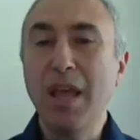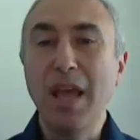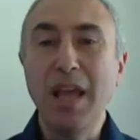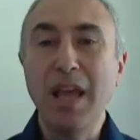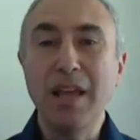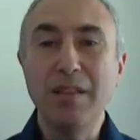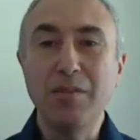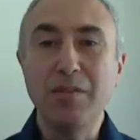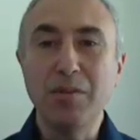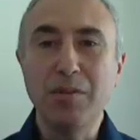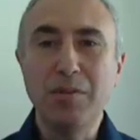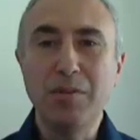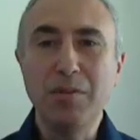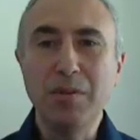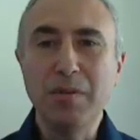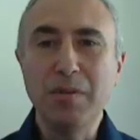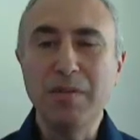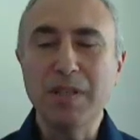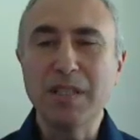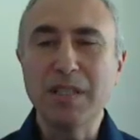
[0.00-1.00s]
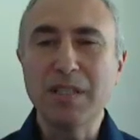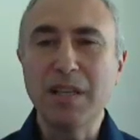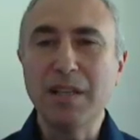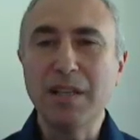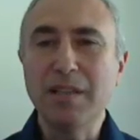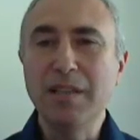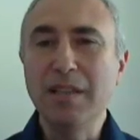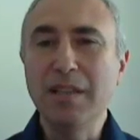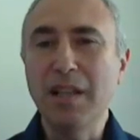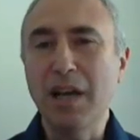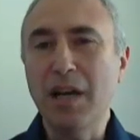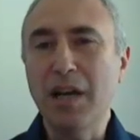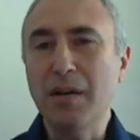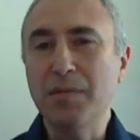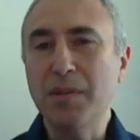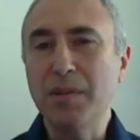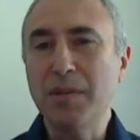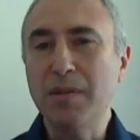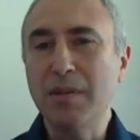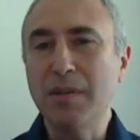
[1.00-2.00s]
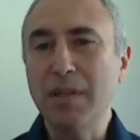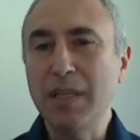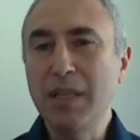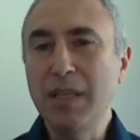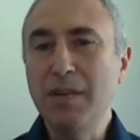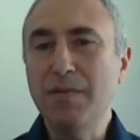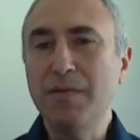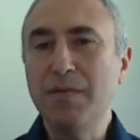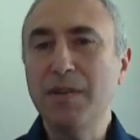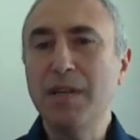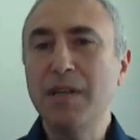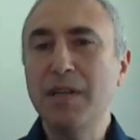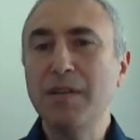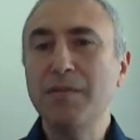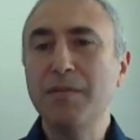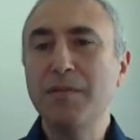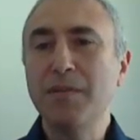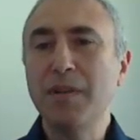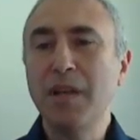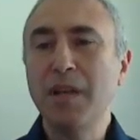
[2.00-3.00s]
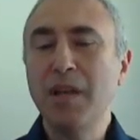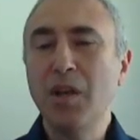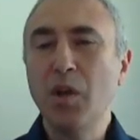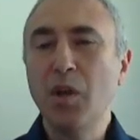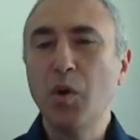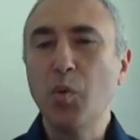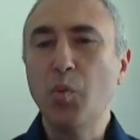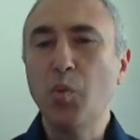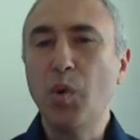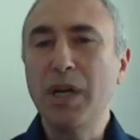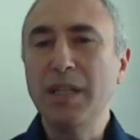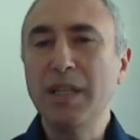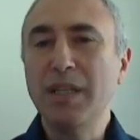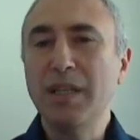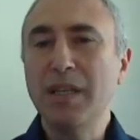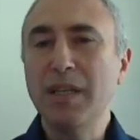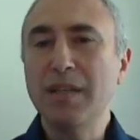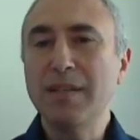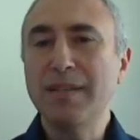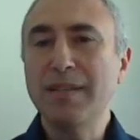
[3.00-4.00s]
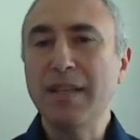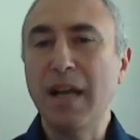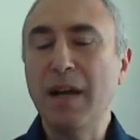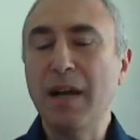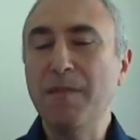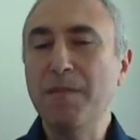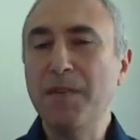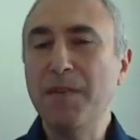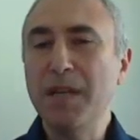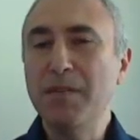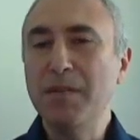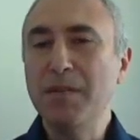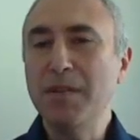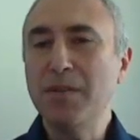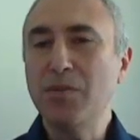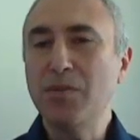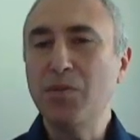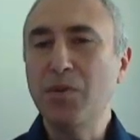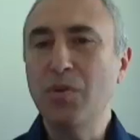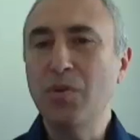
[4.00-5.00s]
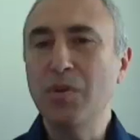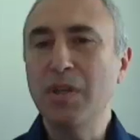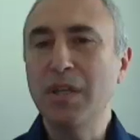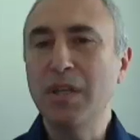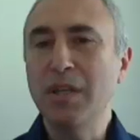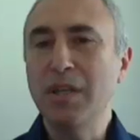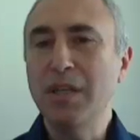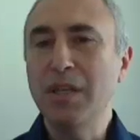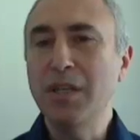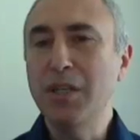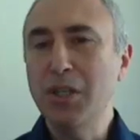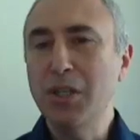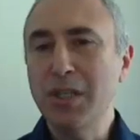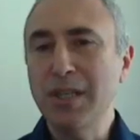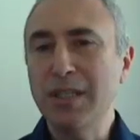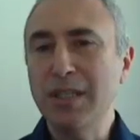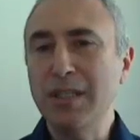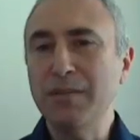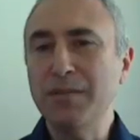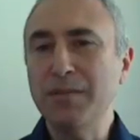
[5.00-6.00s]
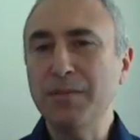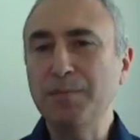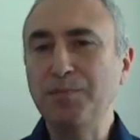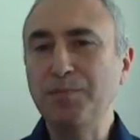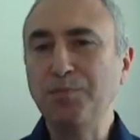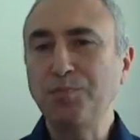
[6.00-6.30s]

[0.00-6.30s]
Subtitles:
and all of a sudden after e5 white has a very strong initiative.